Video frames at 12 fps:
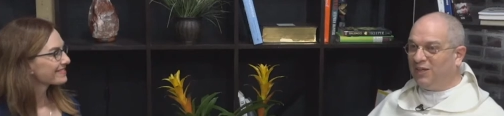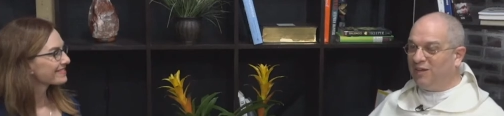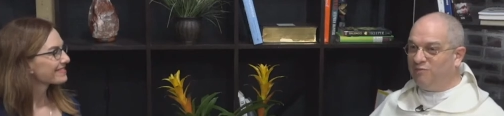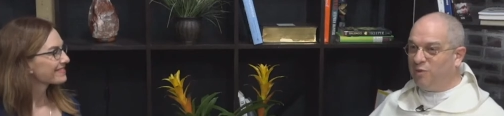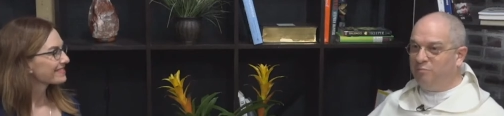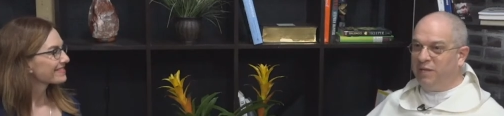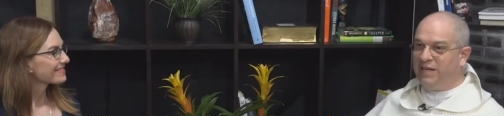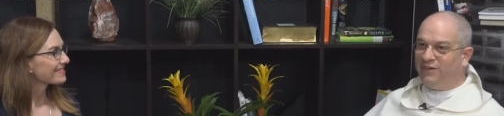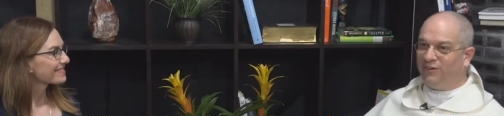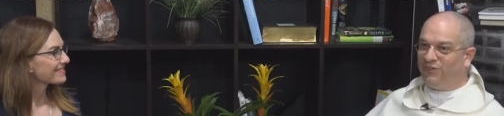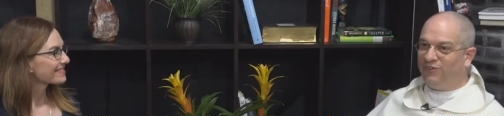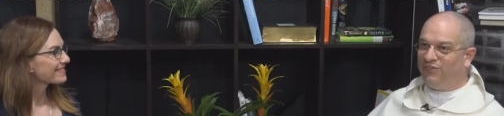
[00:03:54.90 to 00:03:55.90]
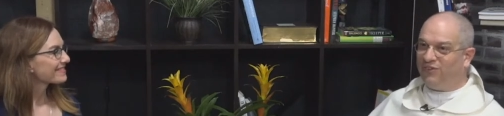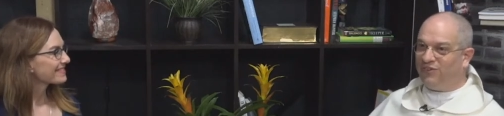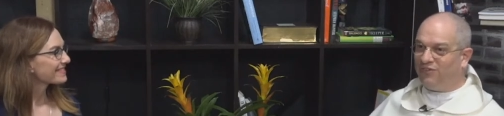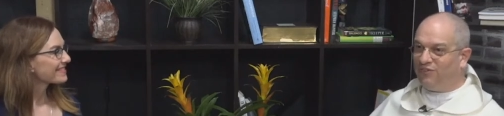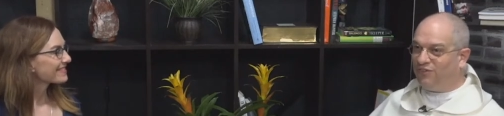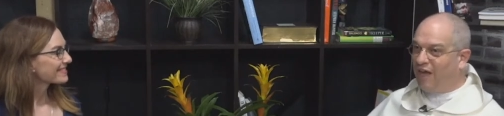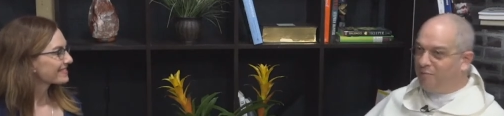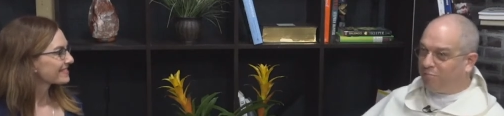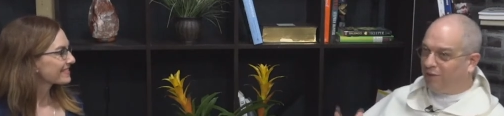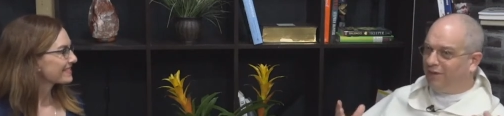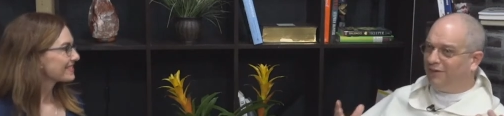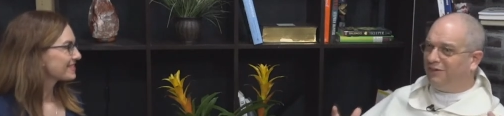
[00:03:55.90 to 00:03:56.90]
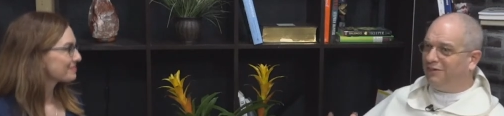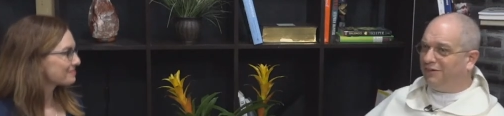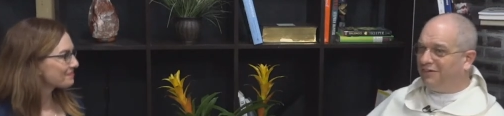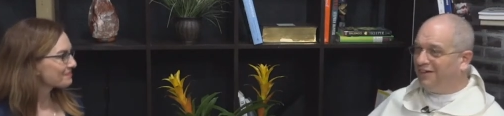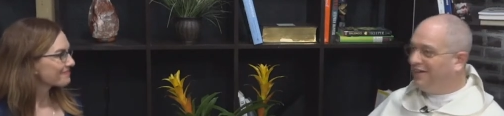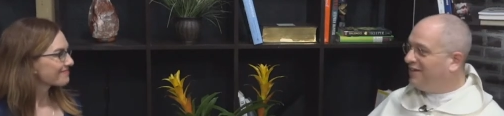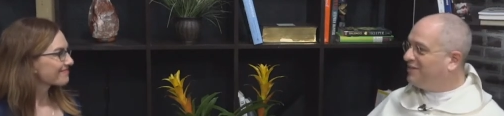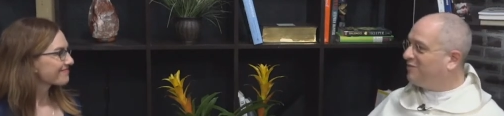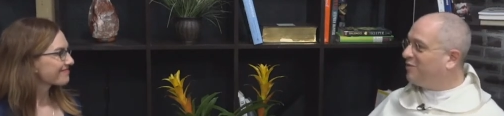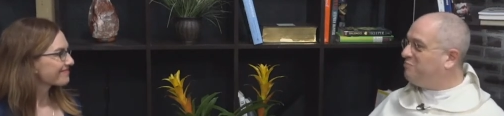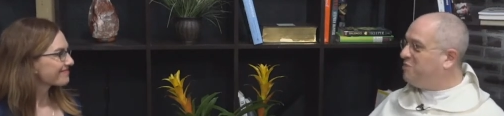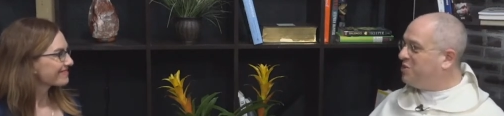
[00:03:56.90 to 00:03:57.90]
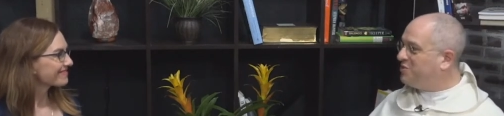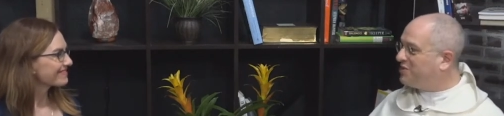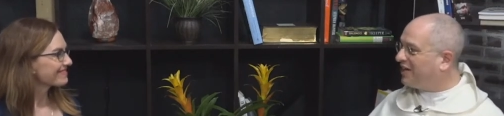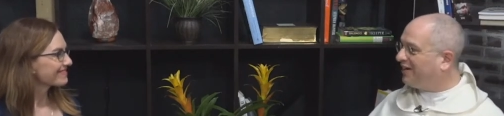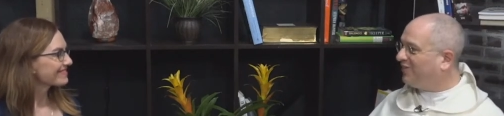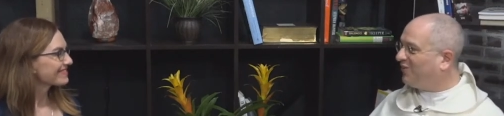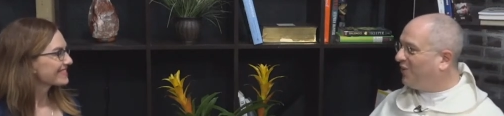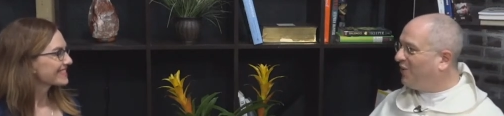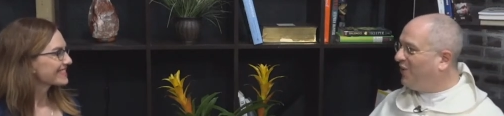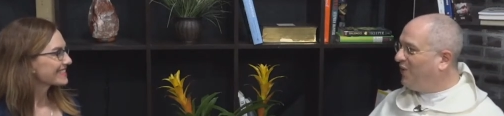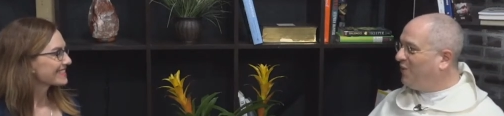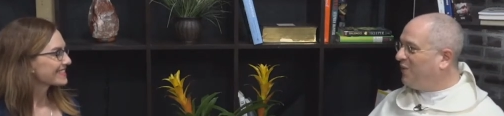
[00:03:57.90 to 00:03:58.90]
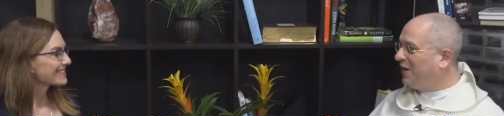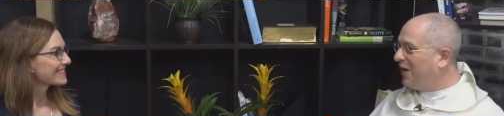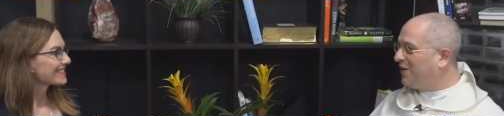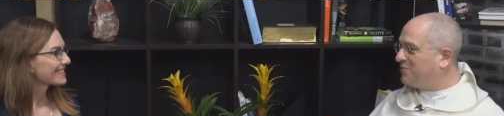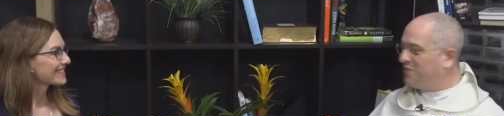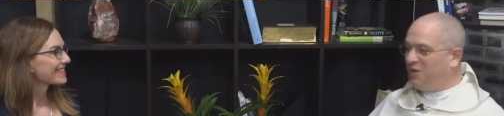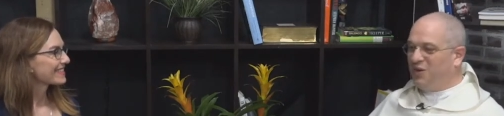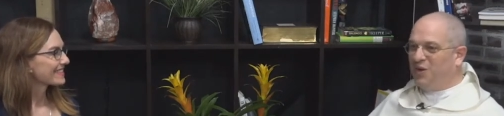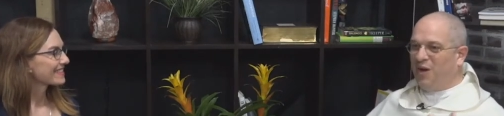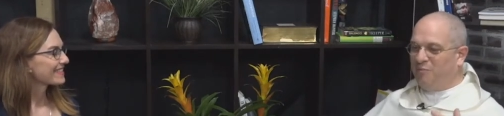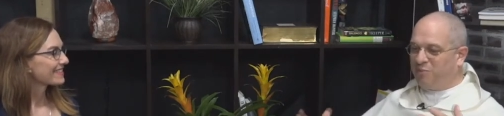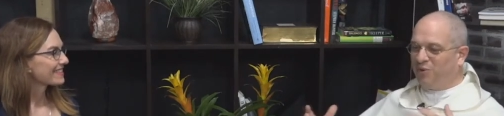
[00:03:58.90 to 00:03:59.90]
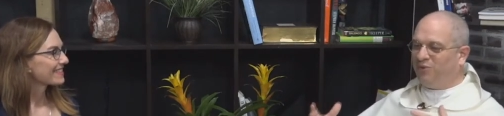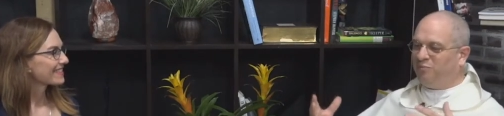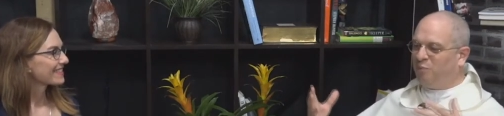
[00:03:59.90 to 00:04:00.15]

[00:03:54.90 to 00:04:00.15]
Speaker 1: loved the Beatles and Zeppelin and different music, so we kind of uh,